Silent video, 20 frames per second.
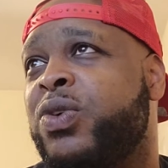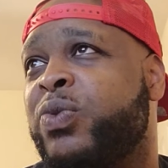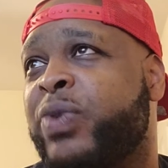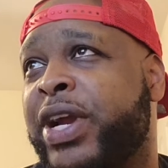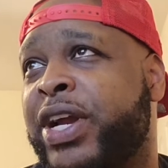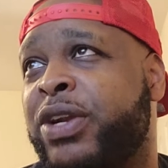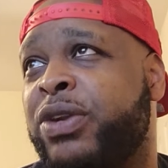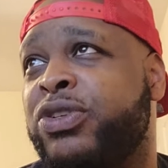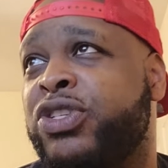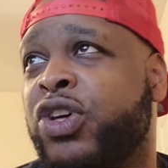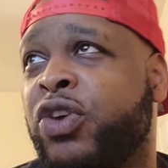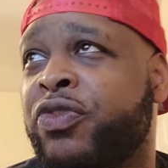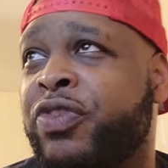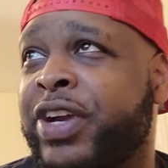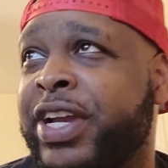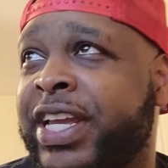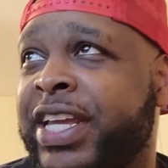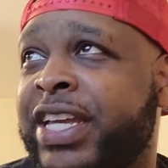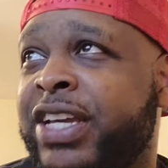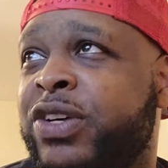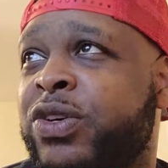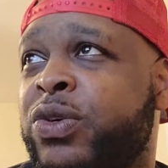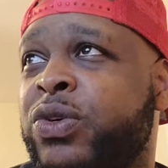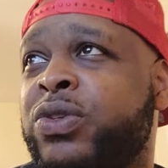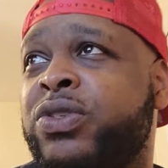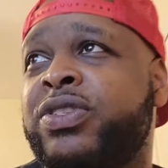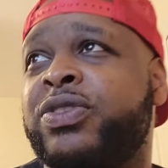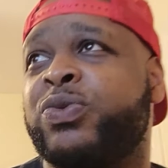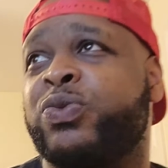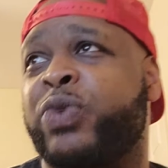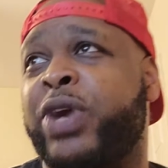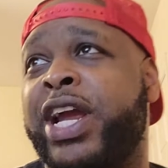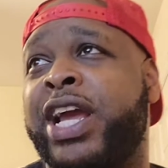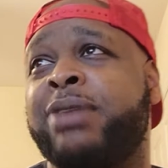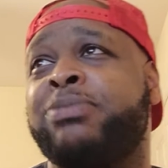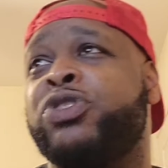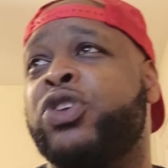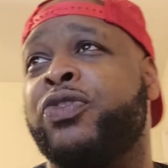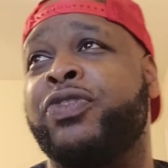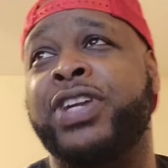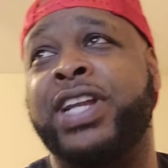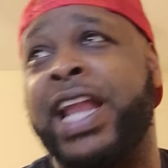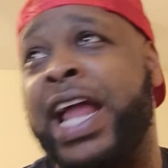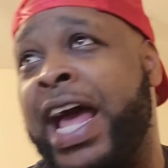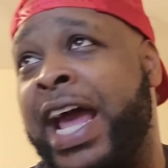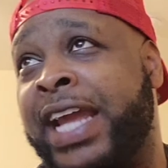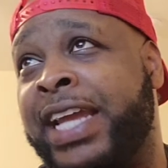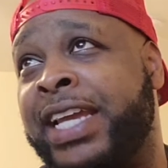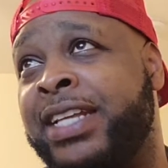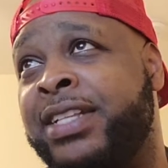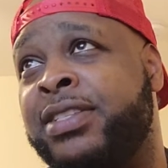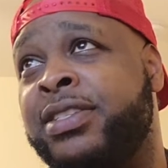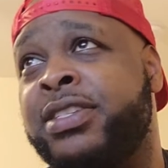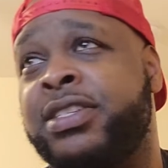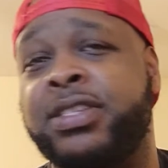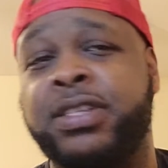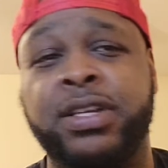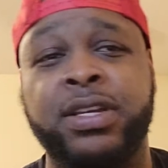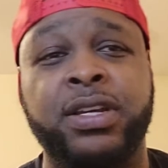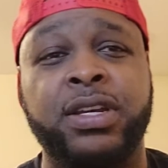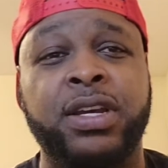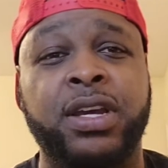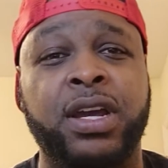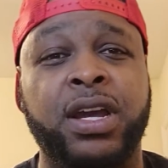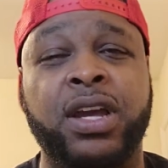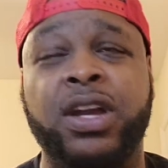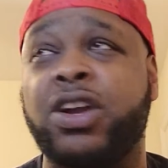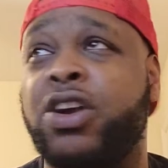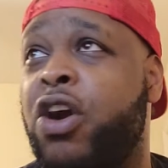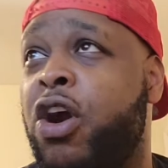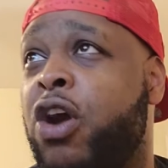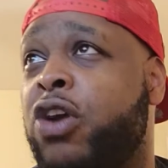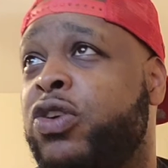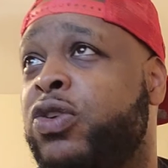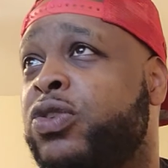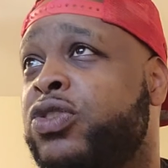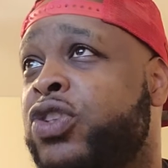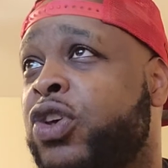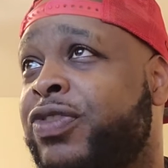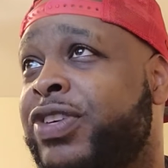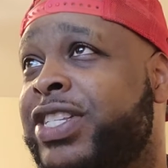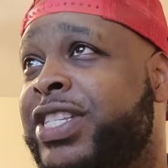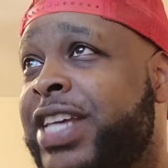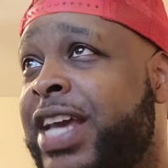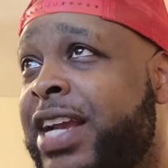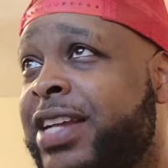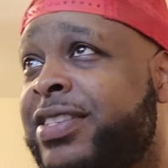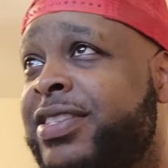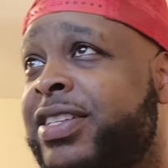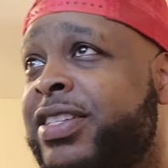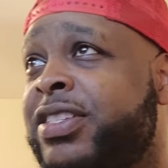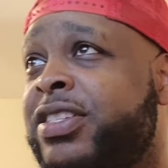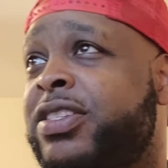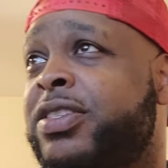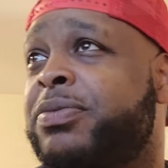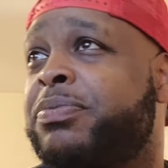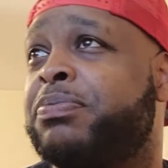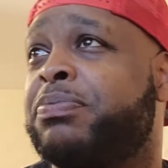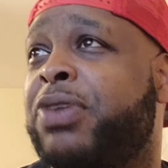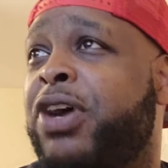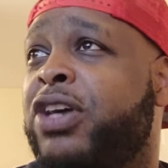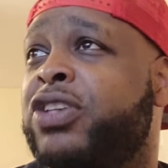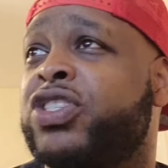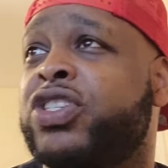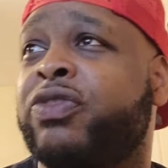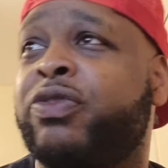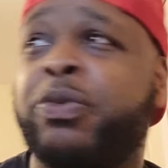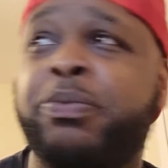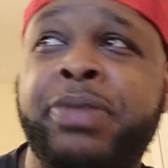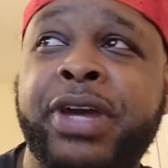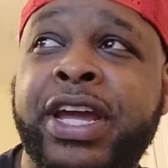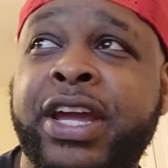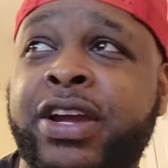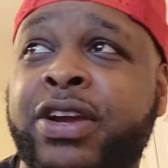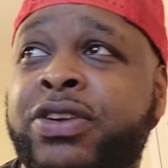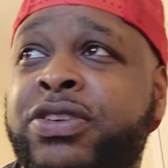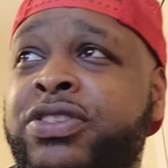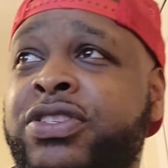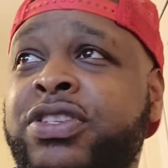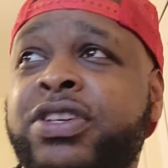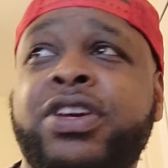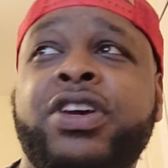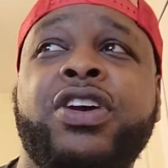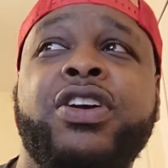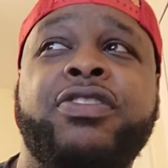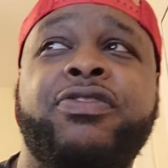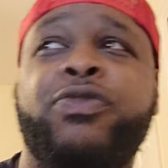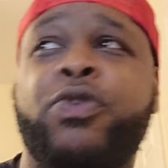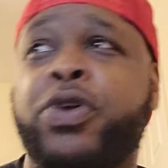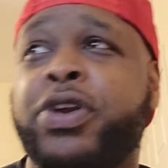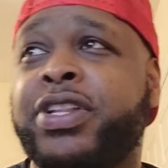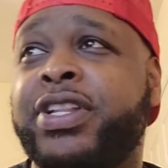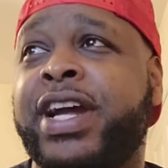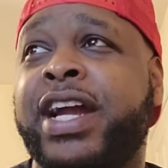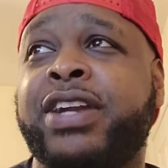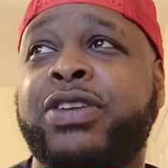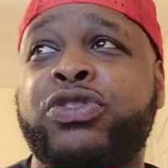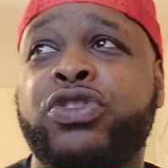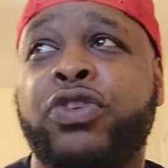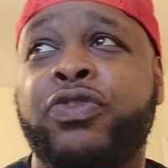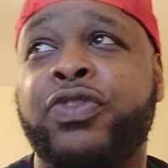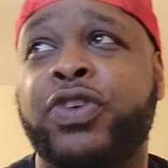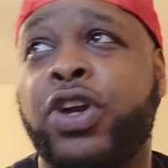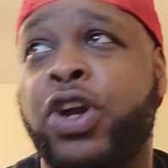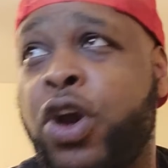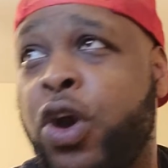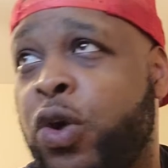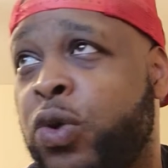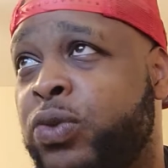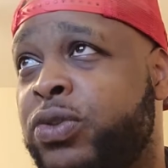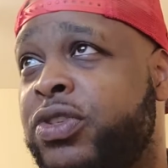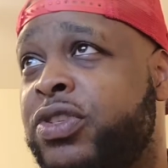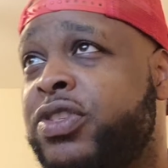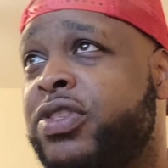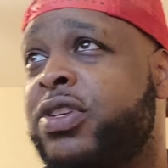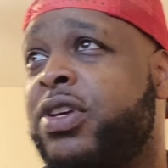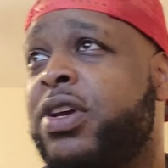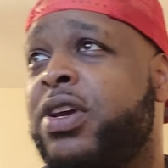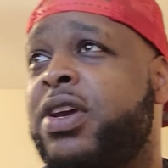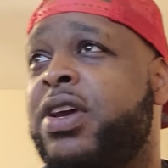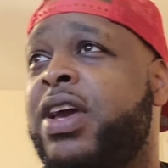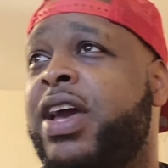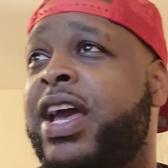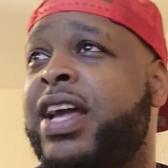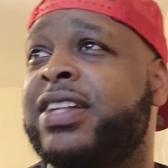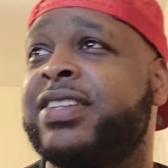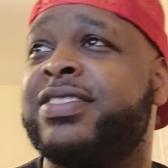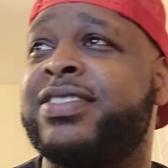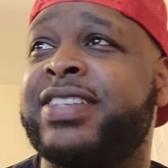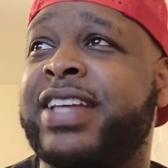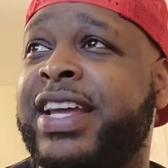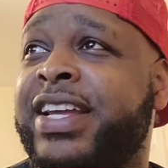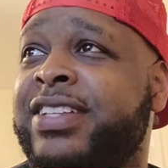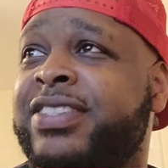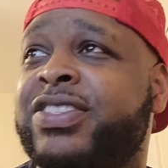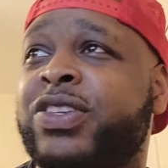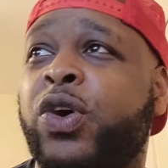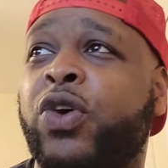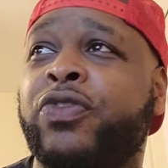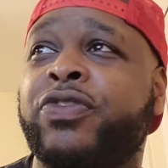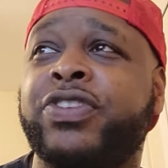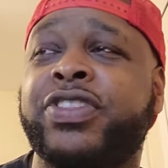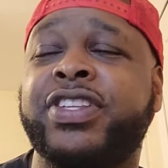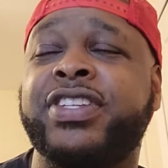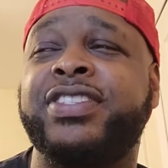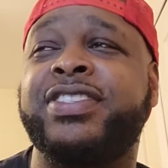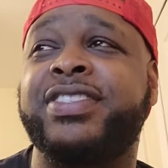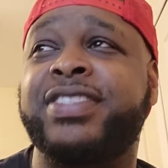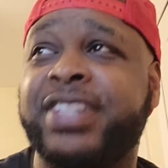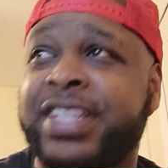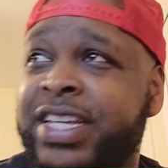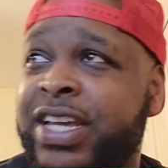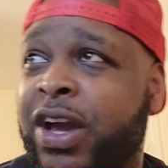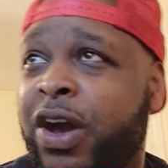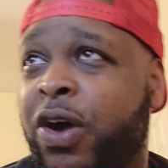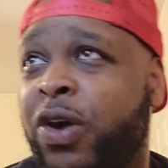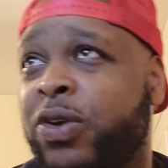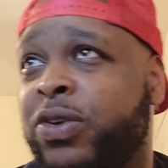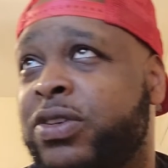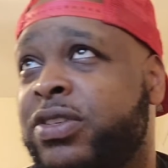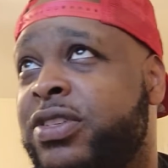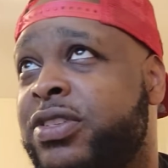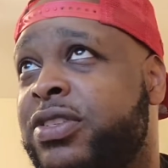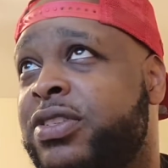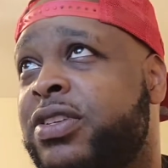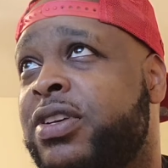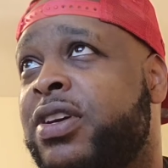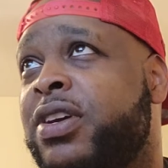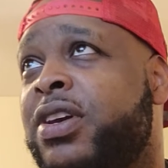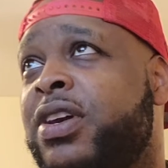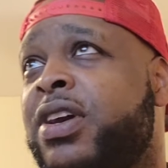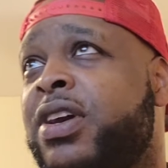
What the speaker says: Raiders over Eagles, Rams over Lions, Cardinals over Texans, Bucks over Bears, 49ers over Colts, and Saints over the Seahawks.